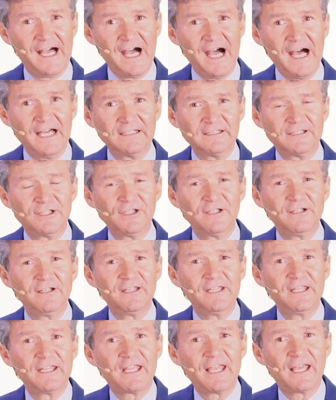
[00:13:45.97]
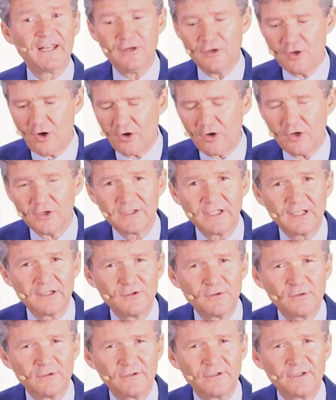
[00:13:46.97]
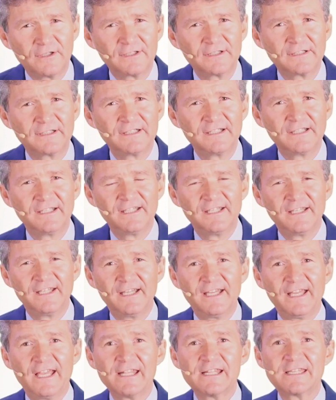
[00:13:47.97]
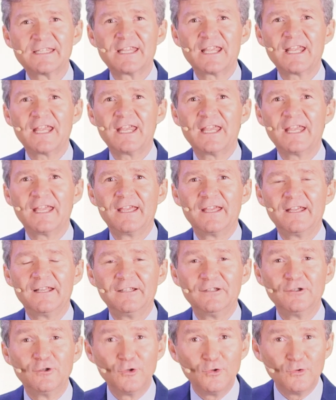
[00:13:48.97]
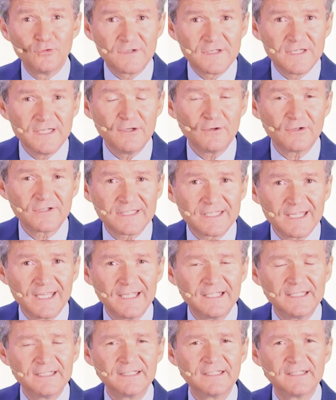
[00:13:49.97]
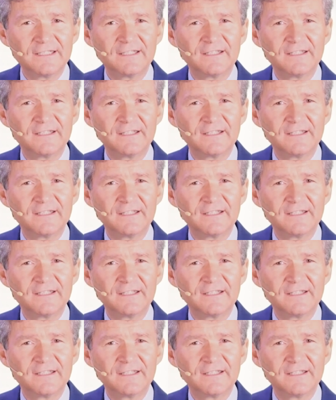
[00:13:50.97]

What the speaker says: until he can knock at a door and say, do you see your state?